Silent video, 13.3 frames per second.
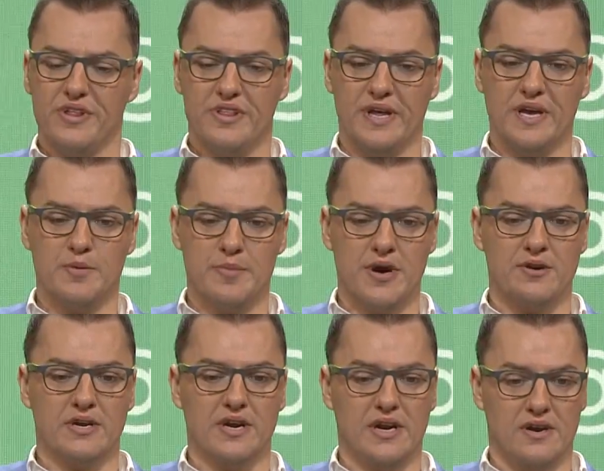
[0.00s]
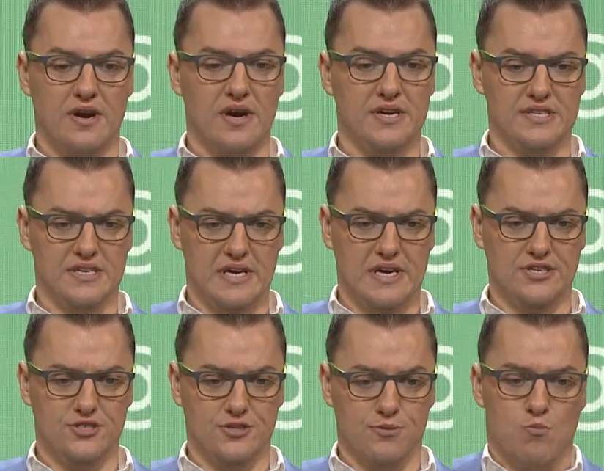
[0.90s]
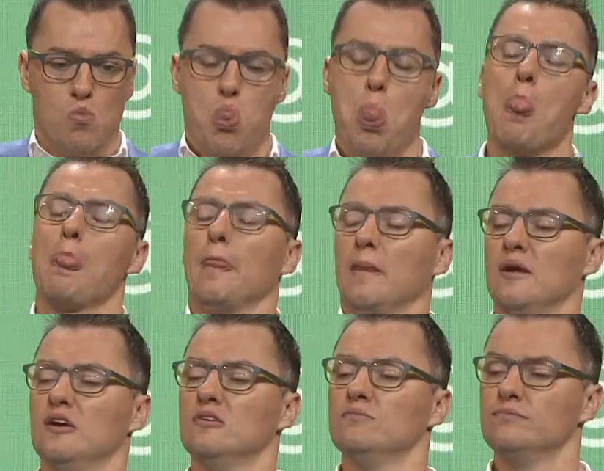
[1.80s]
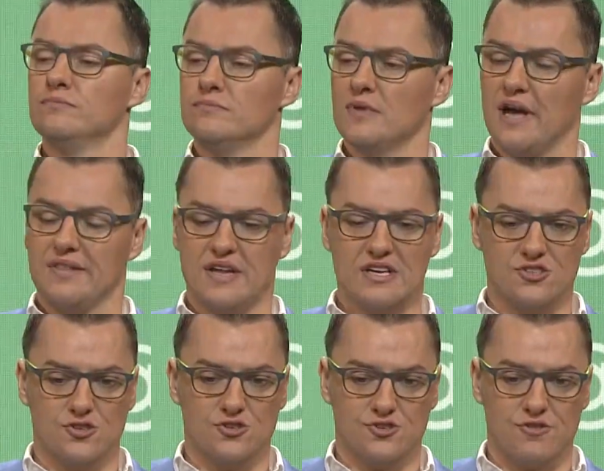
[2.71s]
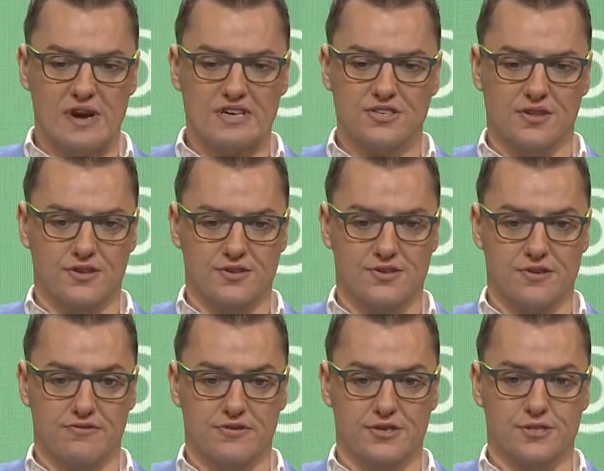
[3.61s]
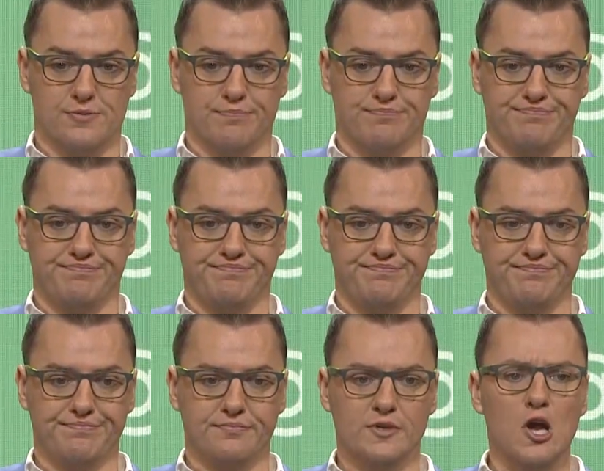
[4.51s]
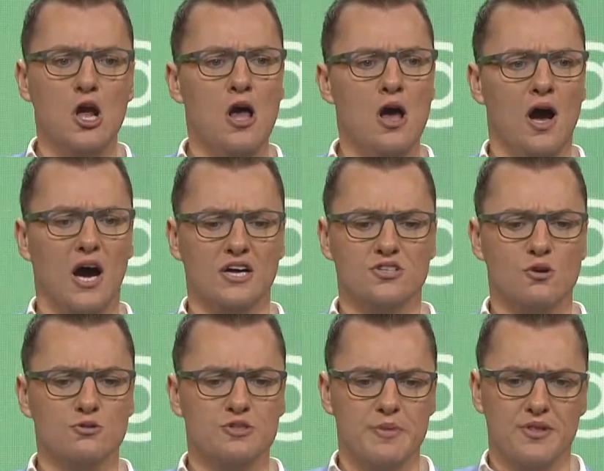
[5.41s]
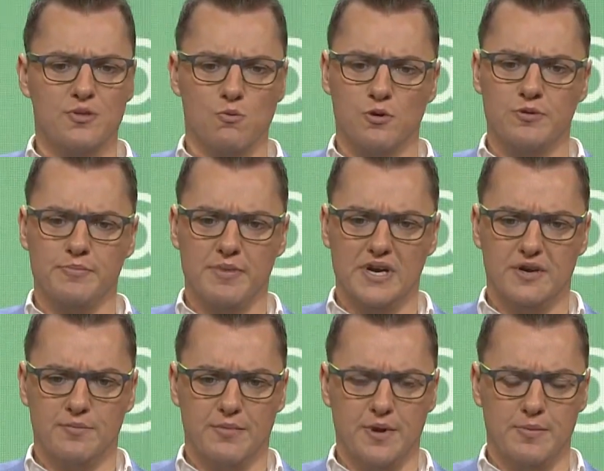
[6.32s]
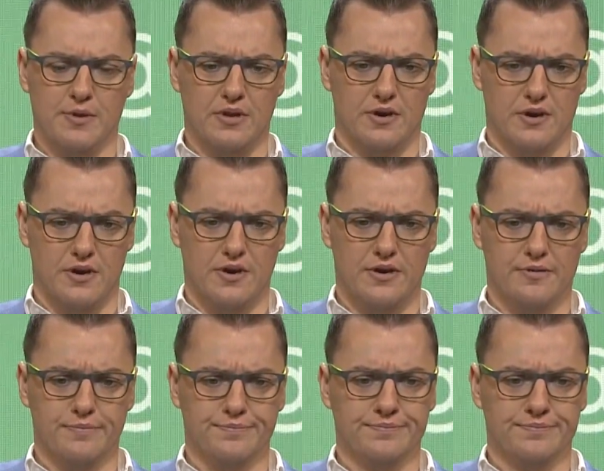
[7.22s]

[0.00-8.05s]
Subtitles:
think about it in isolation, and that's just scratching the surface. I told you about the 1 billion people earlier.